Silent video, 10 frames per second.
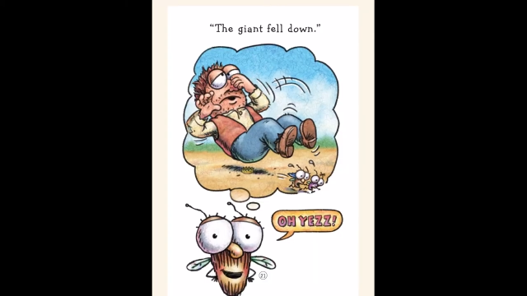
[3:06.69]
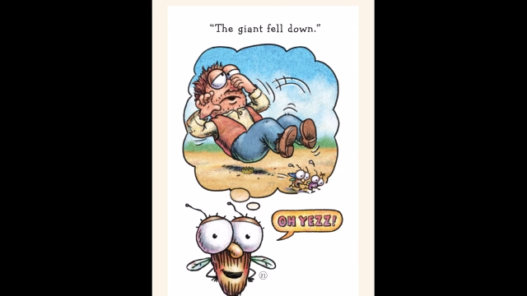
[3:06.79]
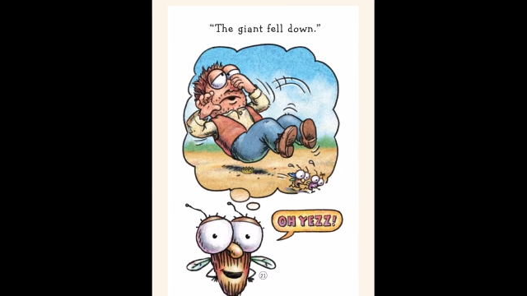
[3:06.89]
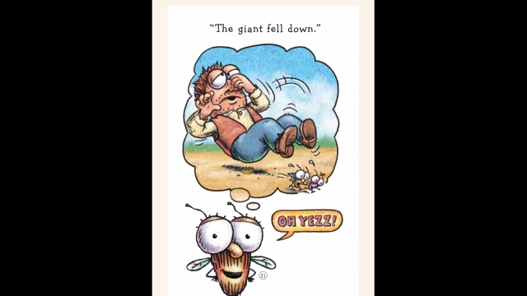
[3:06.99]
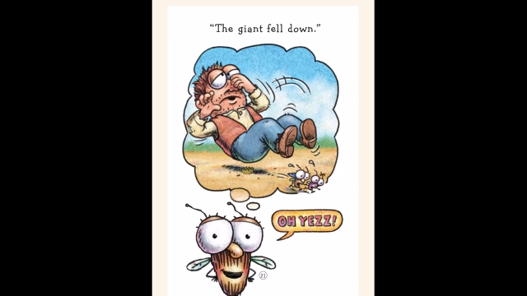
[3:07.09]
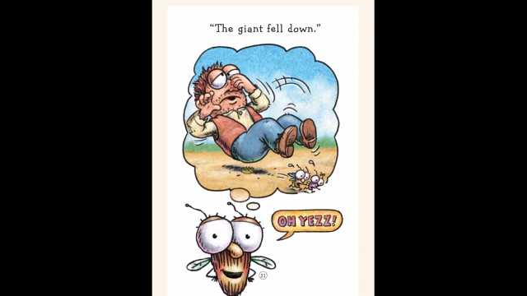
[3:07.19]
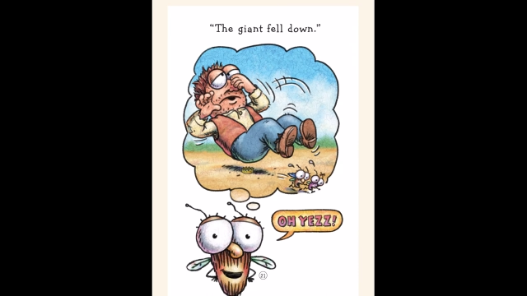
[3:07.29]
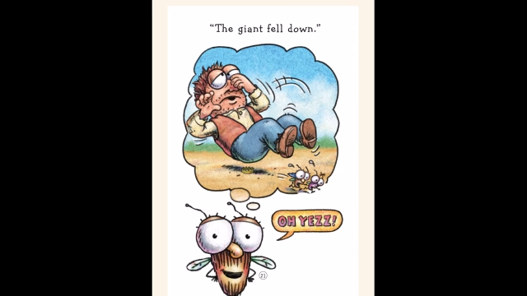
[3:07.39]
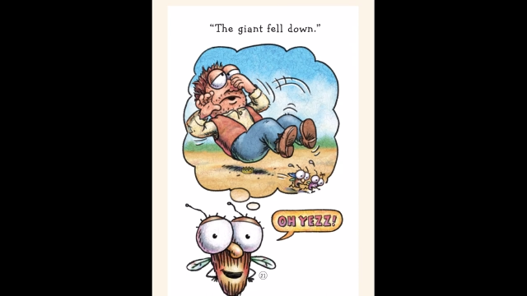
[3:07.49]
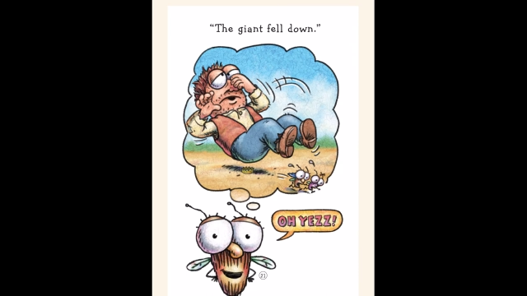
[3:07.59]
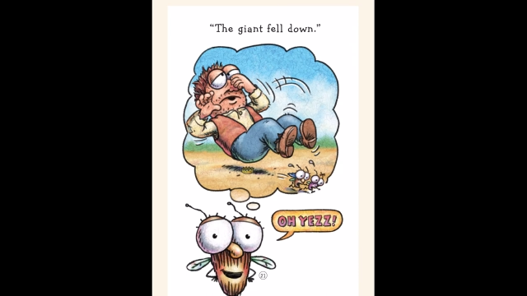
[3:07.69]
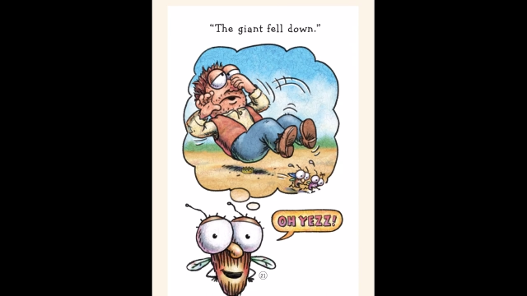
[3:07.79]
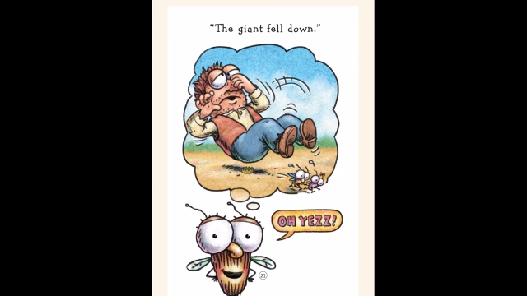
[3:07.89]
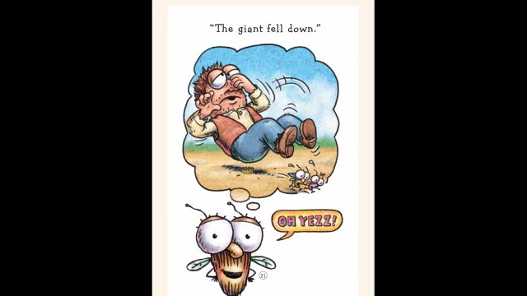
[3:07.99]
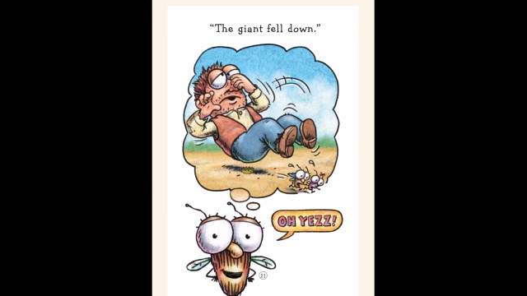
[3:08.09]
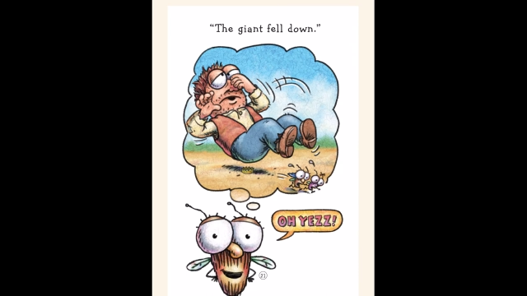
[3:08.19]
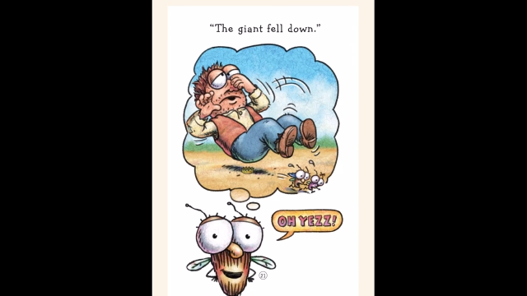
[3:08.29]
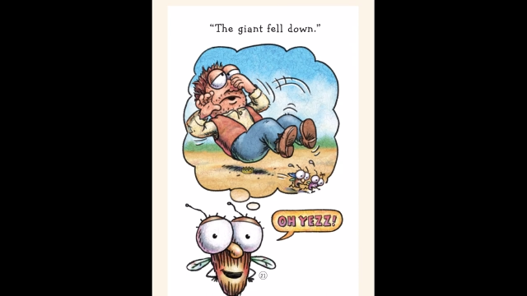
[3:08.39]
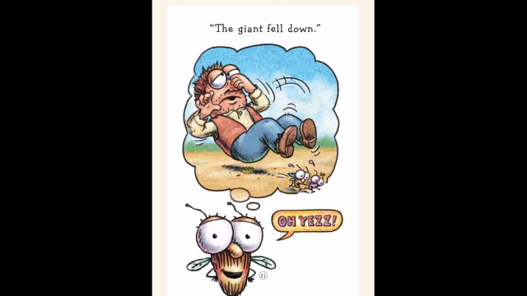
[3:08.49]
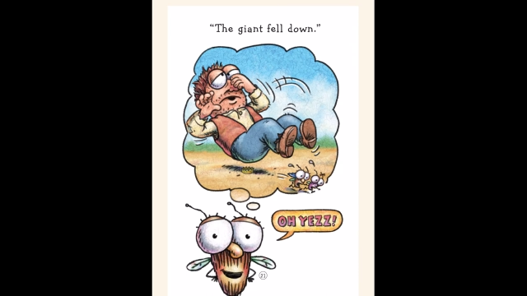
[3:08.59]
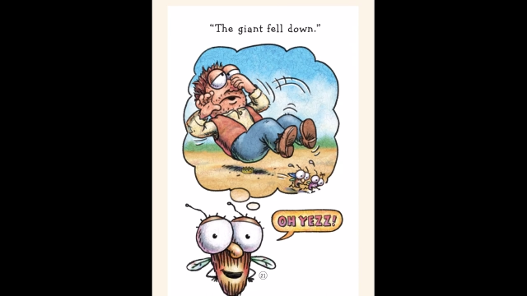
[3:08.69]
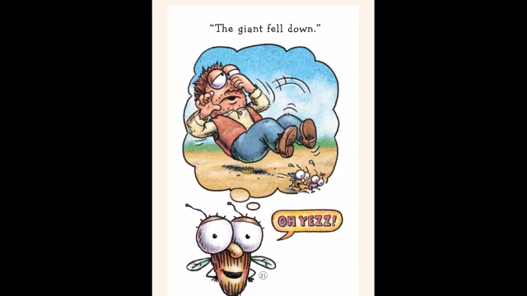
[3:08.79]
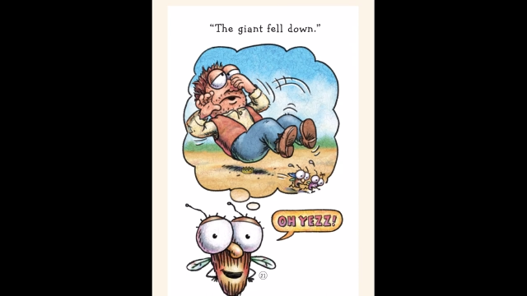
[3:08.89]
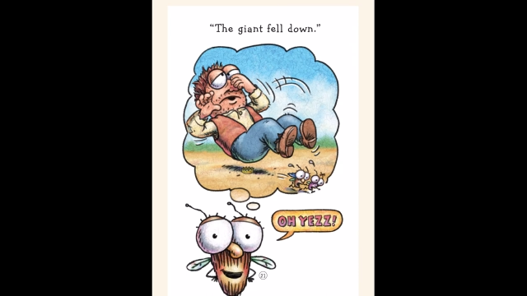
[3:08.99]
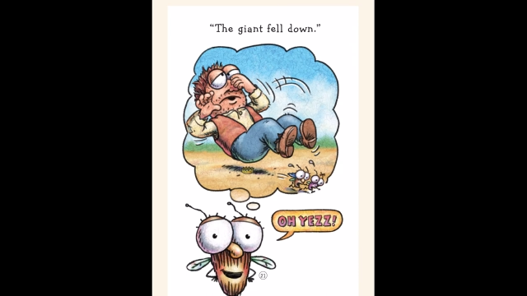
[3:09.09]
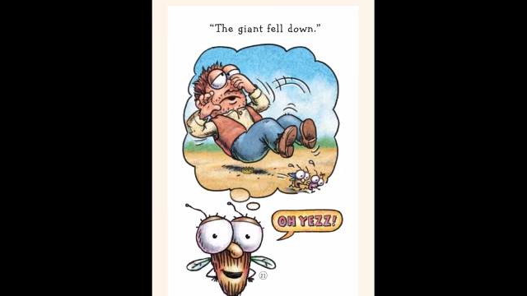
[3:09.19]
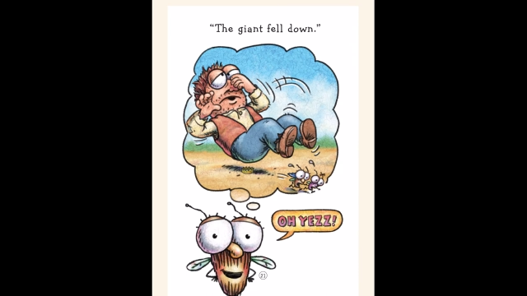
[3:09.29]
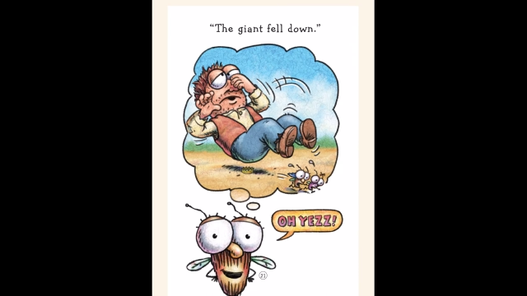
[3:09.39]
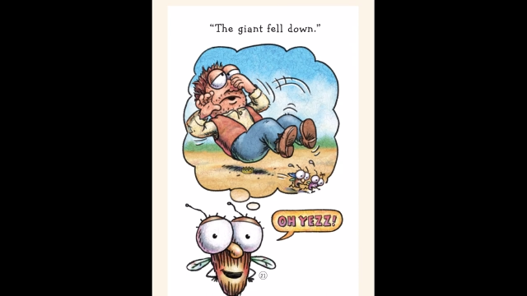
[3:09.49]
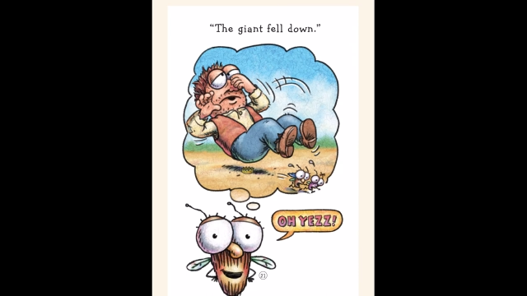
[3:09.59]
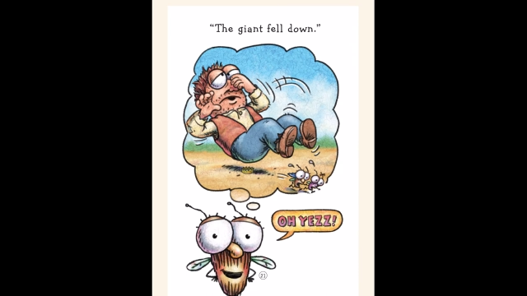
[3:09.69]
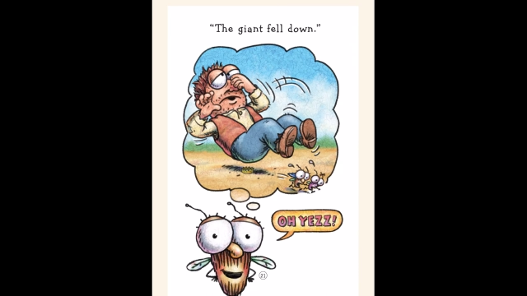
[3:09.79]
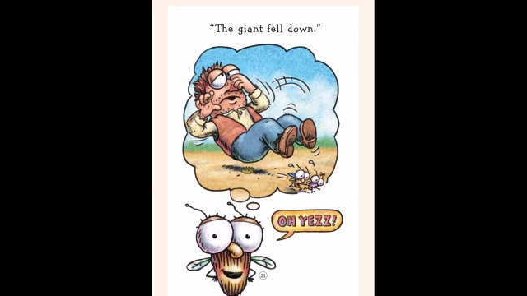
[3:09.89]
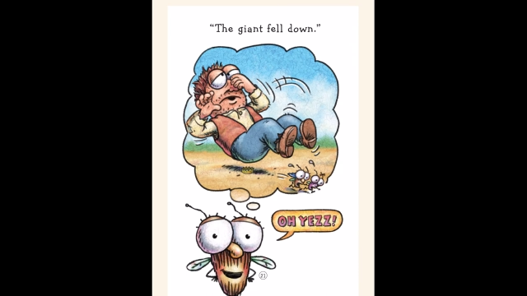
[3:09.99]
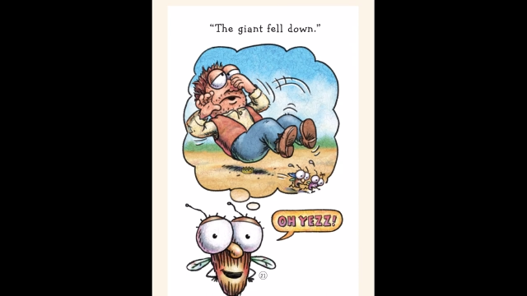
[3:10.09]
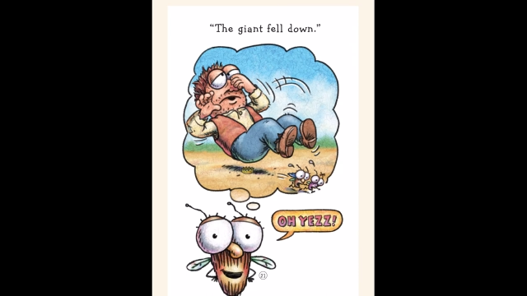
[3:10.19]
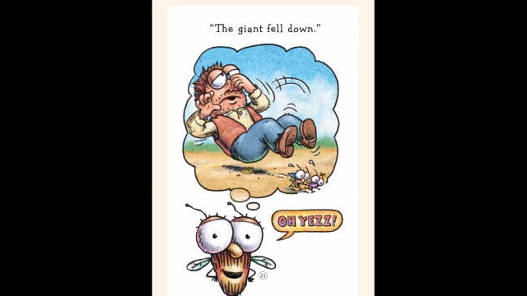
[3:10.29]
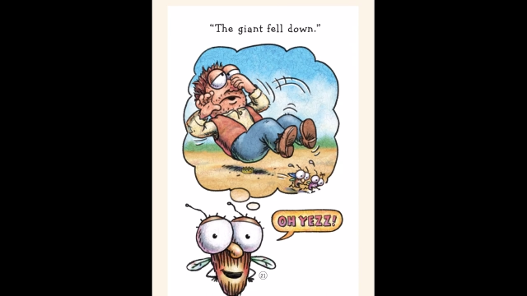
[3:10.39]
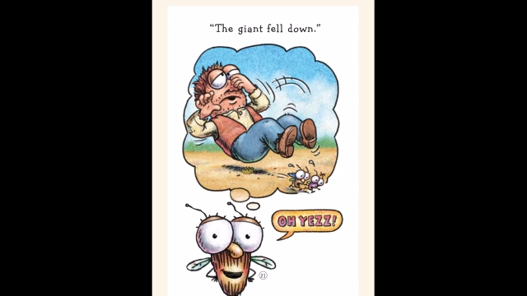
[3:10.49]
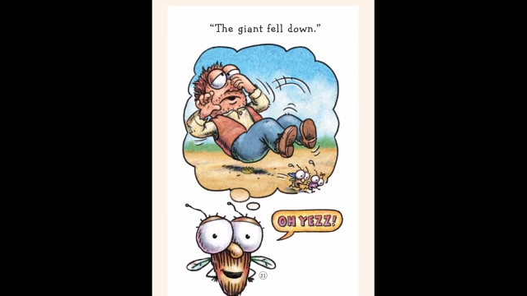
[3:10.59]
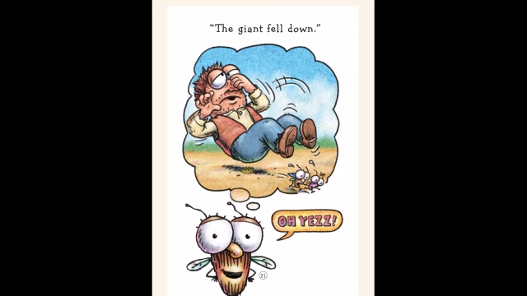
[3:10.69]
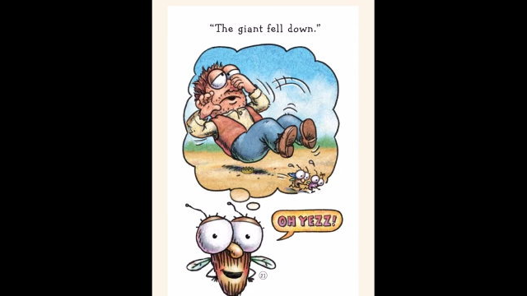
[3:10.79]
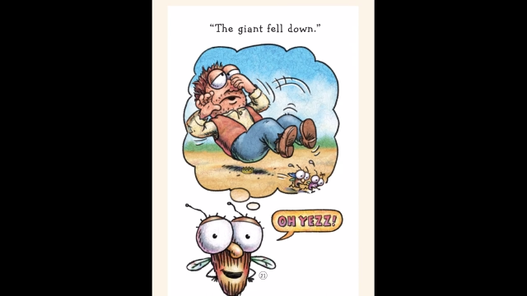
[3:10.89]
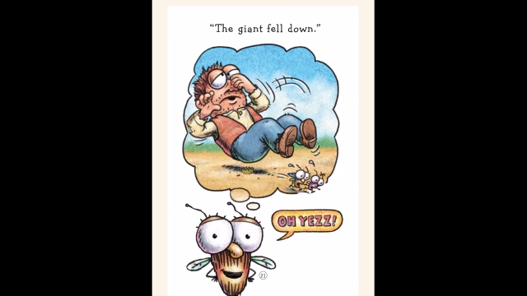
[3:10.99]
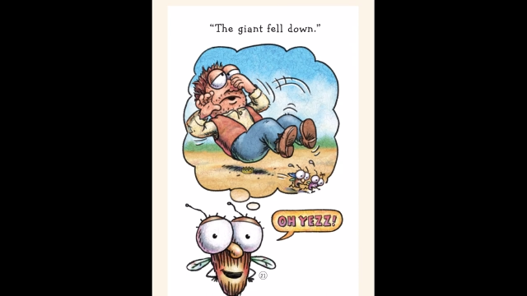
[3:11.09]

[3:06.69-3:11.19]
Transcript: (no speaker visible)